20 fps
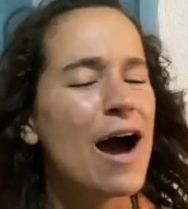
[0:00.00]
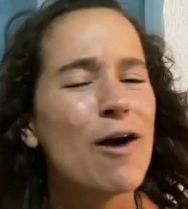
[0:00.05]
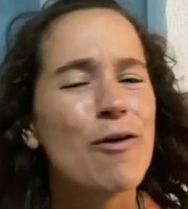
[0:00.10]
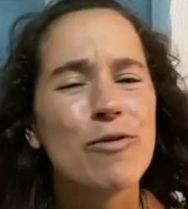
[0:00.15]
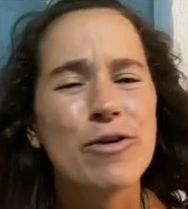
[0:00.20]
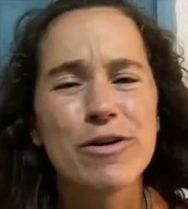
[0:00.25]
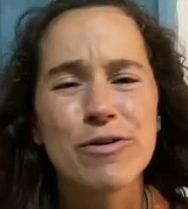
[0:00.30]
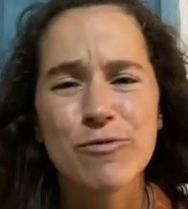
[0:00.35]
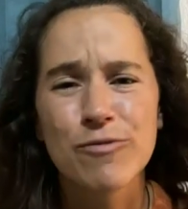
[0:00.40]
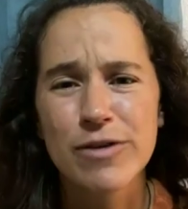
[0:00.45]

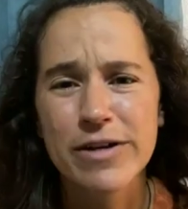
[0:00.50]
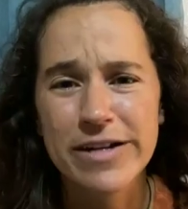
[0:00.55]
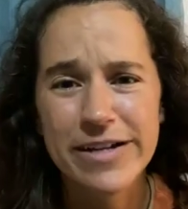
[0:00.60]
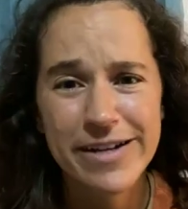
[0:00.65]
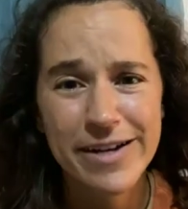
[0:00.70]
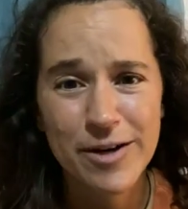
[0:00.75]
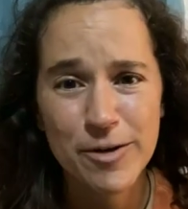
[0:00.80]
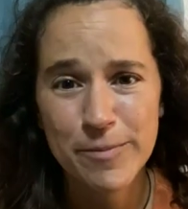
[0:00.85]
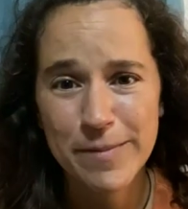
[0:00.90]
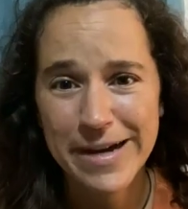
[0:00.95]
i wouldn't want
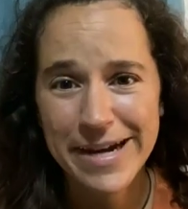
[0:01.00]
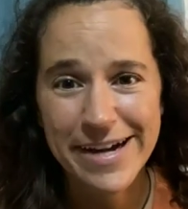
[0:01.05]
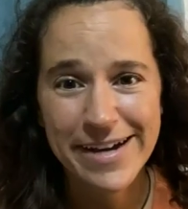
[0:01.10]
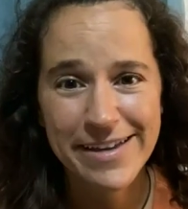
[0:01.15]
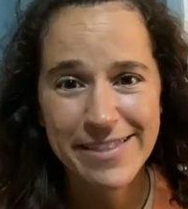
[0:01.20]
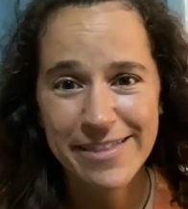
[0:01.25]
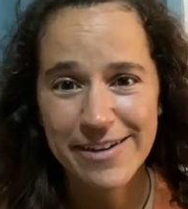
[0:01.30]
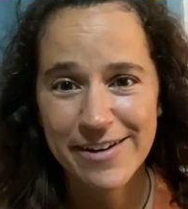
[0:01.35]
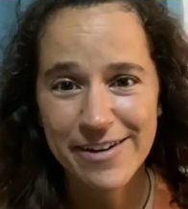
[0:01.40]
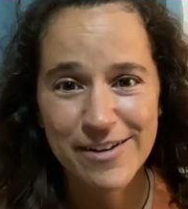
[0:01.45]
to go
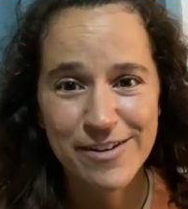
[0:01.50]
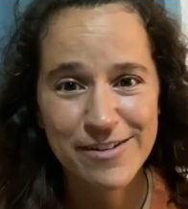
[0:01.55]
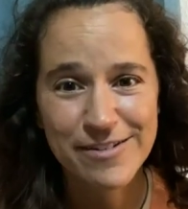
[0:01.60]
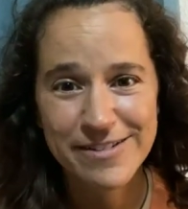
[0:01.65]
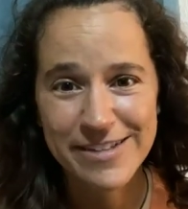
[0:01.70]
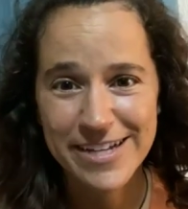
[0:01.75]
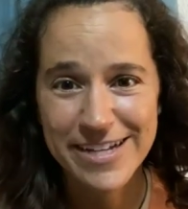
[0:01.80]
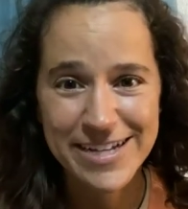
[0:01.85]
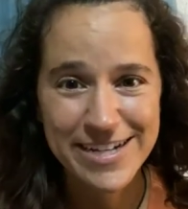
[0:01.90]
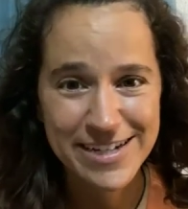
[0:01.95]
back
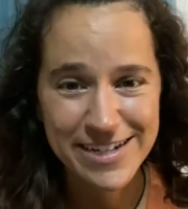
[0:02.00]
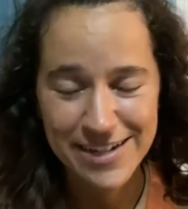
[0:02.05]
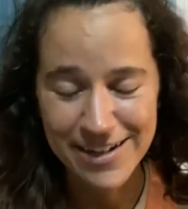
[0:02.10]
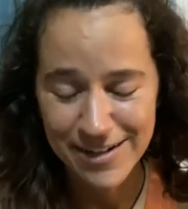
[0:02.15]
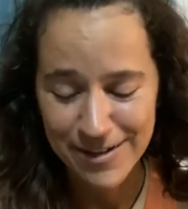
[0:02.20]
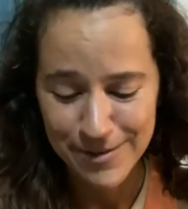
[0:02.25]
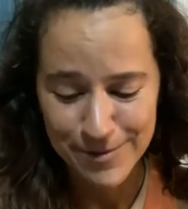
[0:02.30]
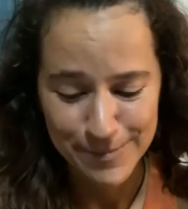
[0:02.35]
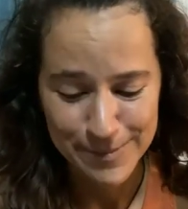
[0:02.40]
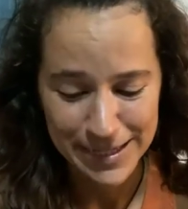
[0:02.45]
though
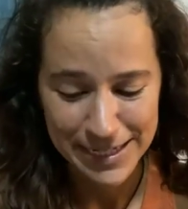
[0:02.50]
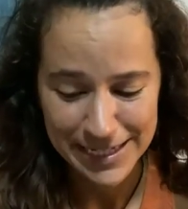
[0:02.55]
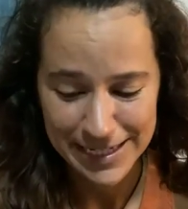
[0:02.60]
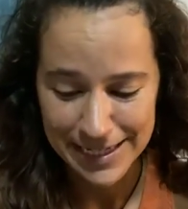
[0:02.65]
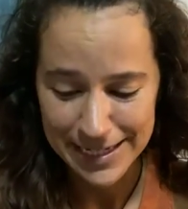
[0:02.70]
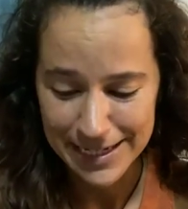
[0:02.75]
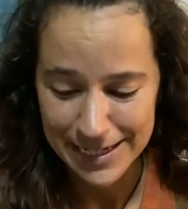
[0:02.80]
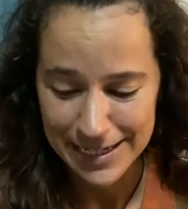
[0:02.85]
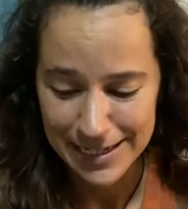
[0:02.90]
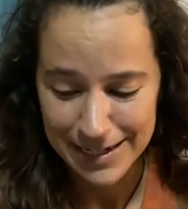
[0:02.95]
like oh my
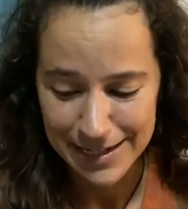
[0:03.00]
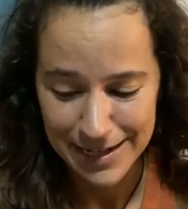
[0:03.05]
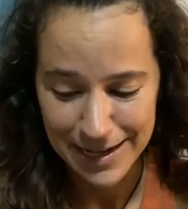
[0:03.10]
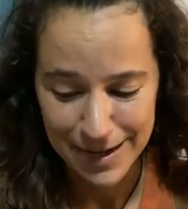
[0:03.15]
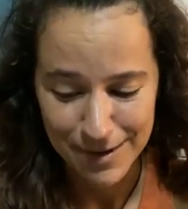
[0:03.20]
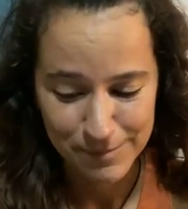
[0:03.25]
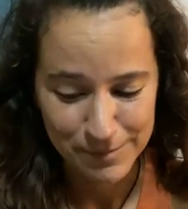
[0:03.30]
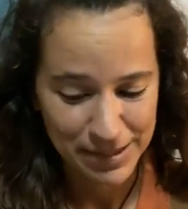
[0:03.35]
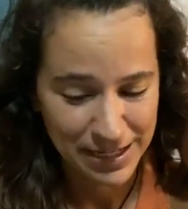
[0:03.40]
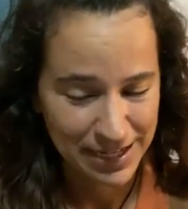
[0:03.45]
god
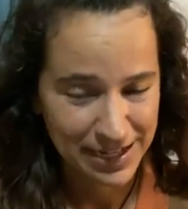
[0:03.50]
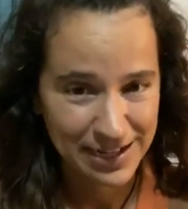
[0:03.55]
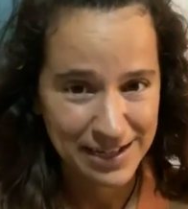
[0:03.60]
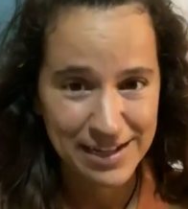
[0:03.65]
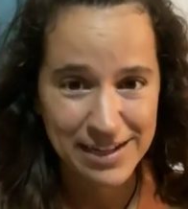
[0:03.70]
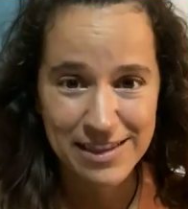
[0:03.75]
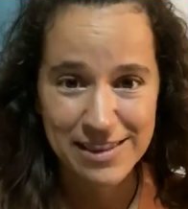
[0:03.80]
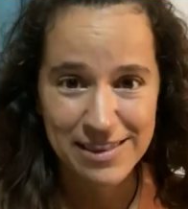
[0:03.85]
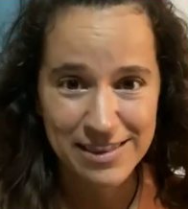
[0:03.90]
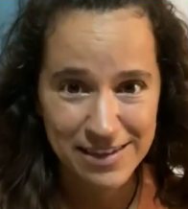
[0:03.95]
i'm
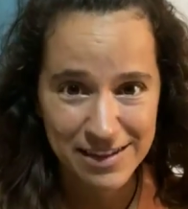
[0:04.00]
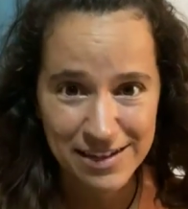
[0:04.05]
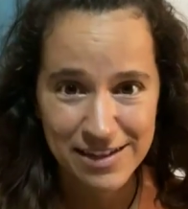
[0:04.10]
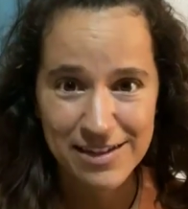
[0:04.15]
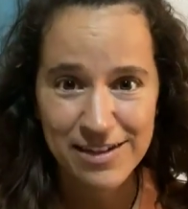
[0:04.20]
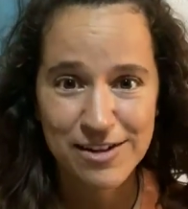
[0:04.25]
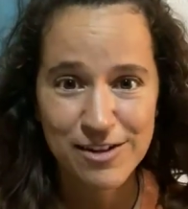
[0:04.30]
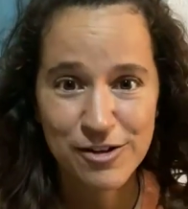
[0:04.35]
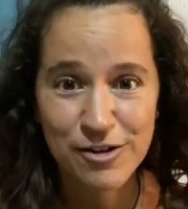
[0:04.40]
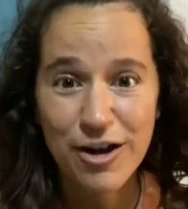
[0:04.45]
like
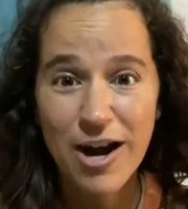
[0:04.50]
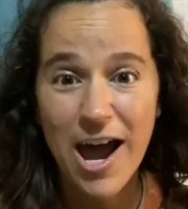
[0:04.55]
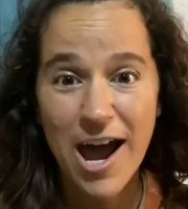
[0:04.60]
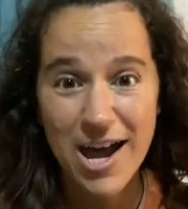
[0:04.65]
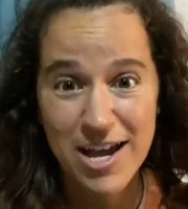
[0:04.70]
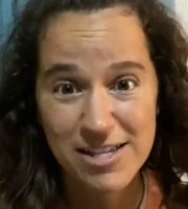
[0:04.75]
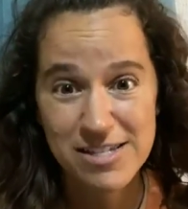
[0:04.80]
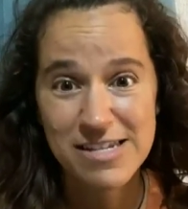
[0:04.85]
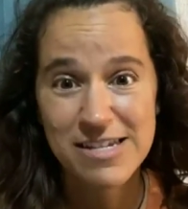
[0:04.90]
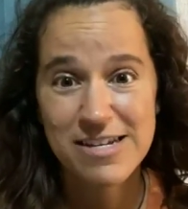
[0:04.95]

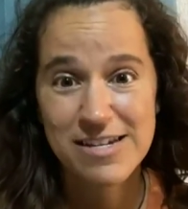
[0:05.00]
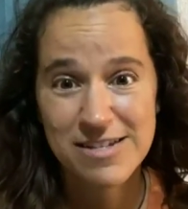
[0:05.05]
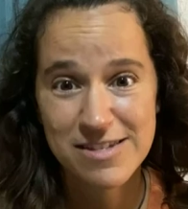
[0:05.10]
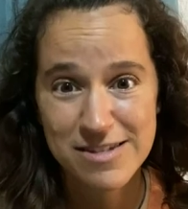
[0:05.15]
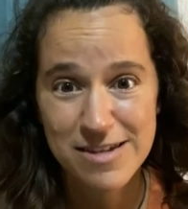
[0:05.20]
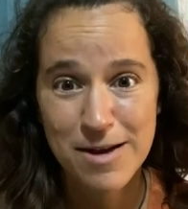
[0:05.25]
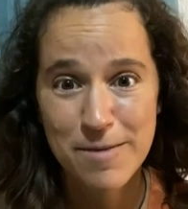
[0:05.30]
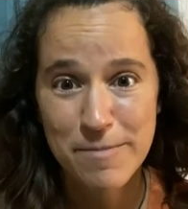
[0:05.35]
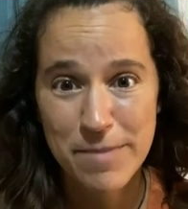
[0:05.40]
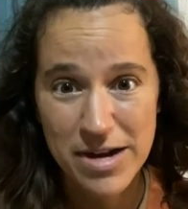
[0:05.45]

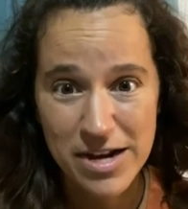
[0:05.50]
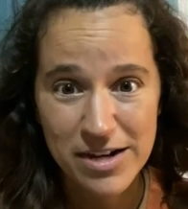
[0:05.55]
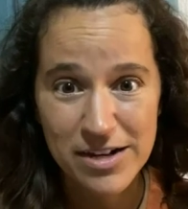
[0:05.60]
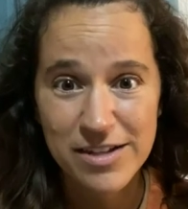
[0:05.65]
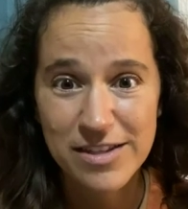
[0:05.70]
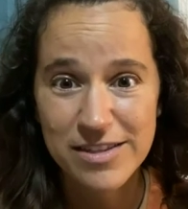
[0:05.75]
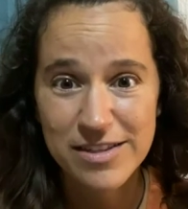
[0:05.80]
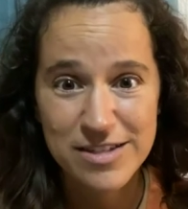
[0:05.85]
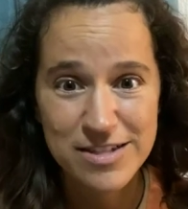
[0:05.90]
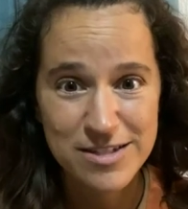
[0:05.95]
gracias i
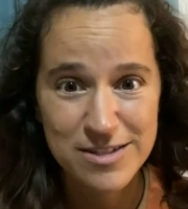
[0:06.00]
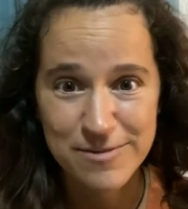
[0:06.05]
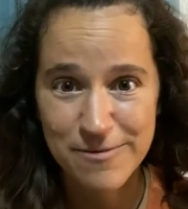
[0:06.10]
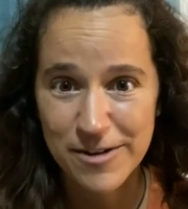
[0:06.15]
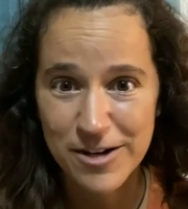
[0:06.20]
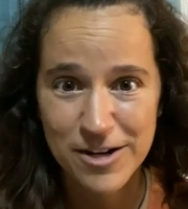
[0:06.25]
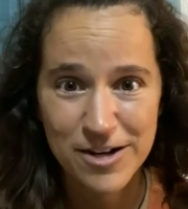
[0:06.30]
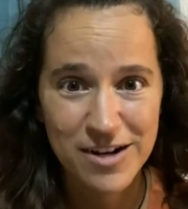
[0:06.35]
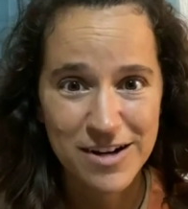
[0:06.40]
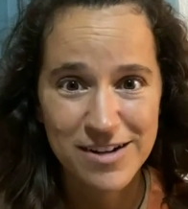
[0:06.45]
made it this
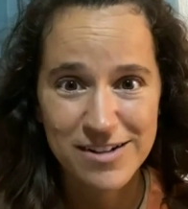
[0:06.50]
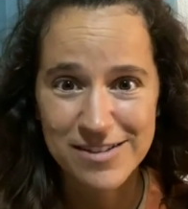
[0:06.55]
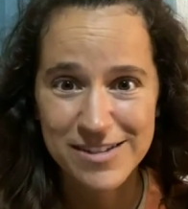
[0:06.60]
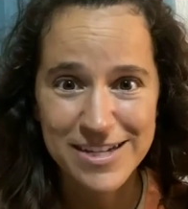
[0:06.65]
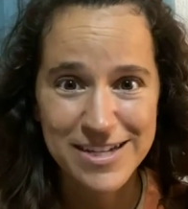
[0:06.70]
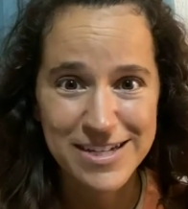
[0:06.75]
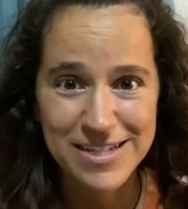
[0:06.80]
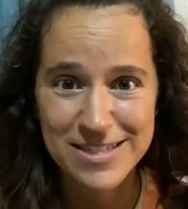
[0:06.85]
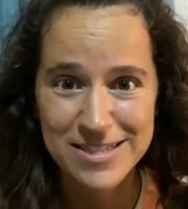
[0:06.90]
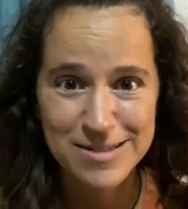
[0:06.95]
far
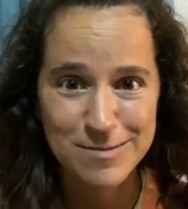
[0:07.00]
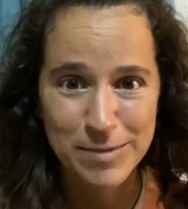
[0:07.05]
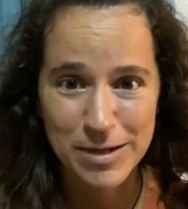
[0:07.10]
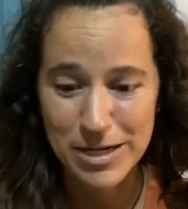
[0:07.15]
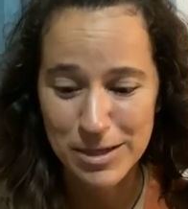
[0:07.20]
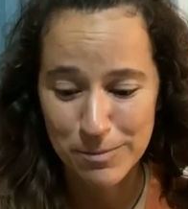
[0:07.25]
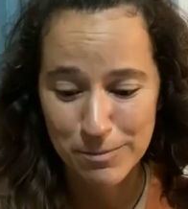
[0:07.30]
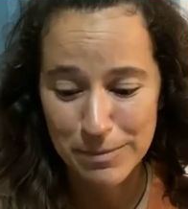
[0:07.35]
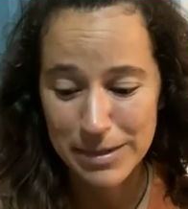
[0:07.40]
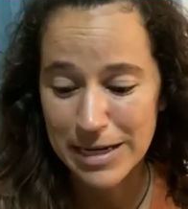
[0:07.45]
like it's
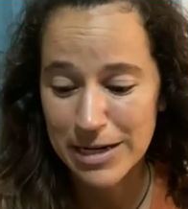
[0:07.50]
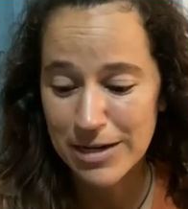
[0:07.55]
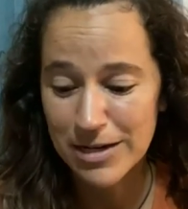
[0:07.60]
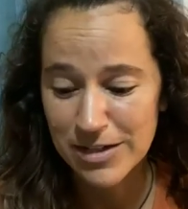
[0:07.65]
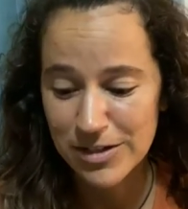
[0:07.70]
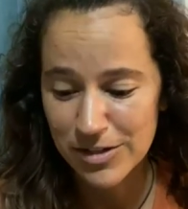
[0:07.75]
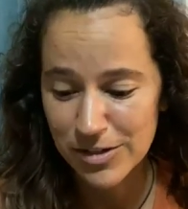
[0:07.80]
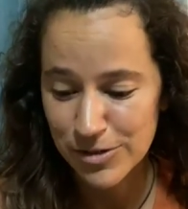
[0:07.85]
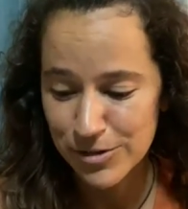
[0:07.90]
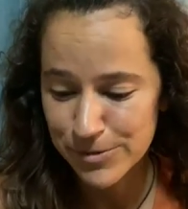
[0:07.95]
been a
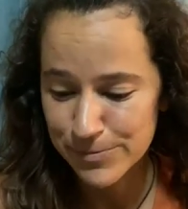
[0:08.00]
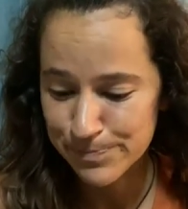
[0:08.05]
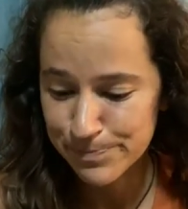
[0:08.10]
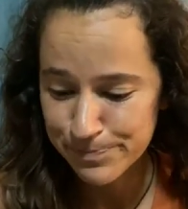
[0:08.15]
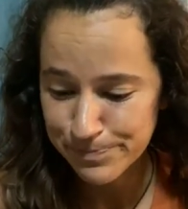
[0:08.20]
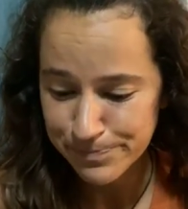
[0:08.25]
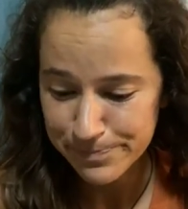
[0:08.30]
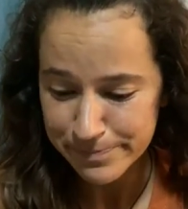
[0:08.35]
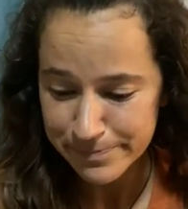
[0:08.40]
miracle